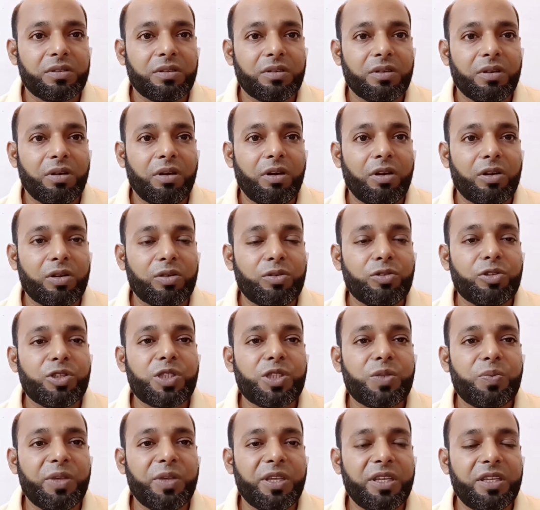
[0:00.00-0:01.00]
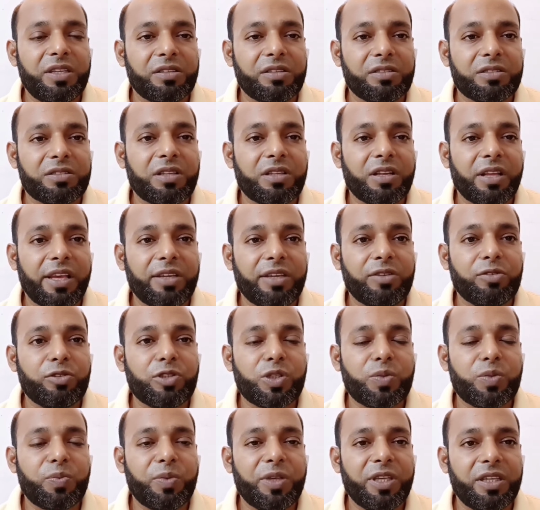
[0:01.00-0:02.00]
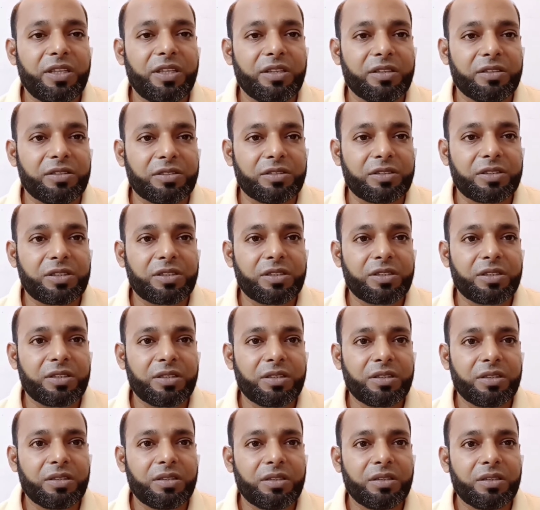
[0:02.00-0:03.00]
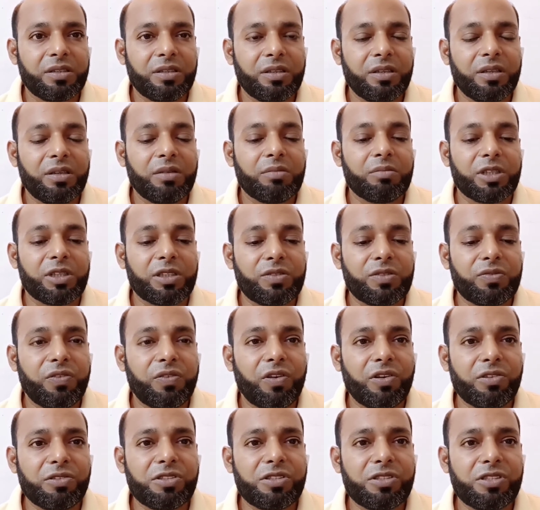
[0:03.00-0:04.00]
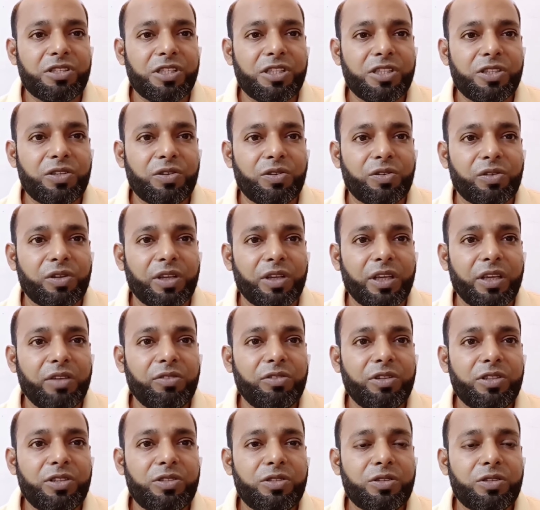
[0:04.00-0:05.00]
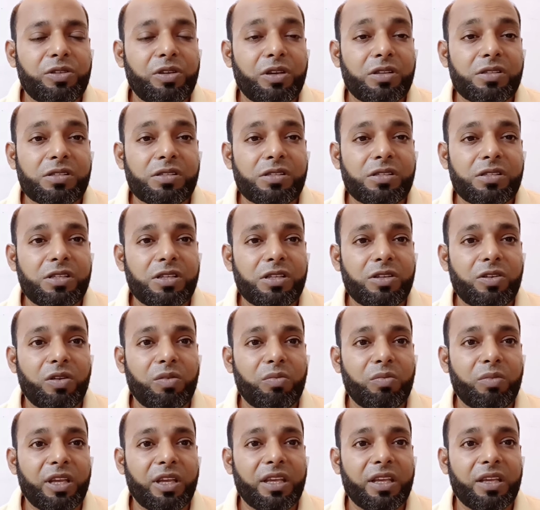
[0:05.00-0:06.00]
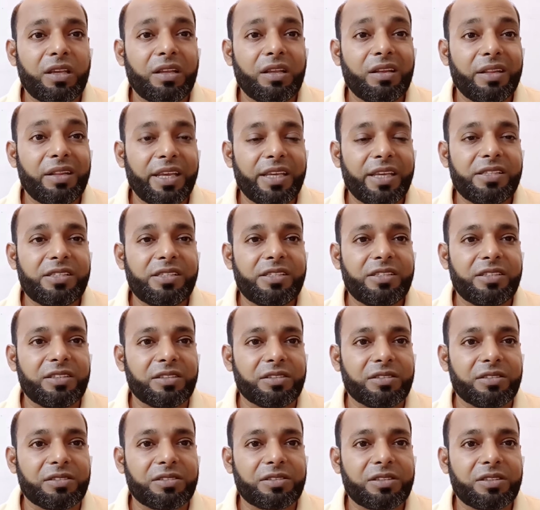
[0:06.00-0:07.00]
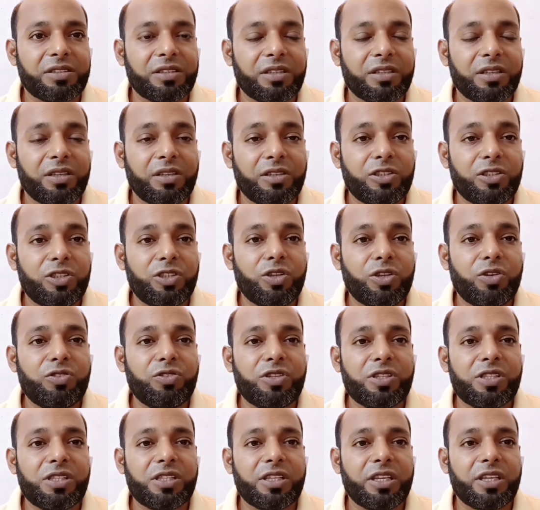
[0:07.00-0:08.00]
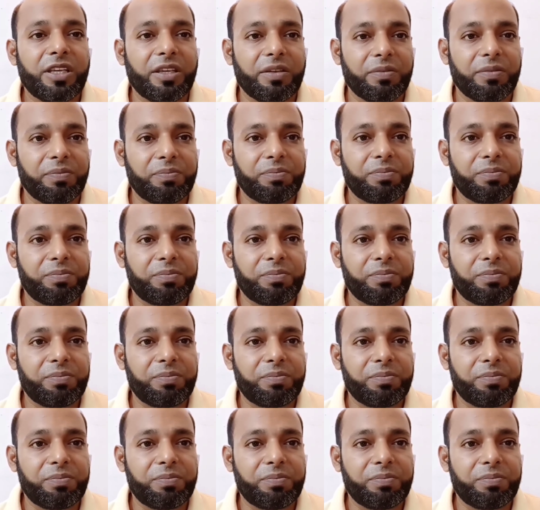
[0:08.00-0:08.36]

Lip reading: Or good speakers, like good speakers. But for this reason, you need to concentrate on my lectures. Don't skip.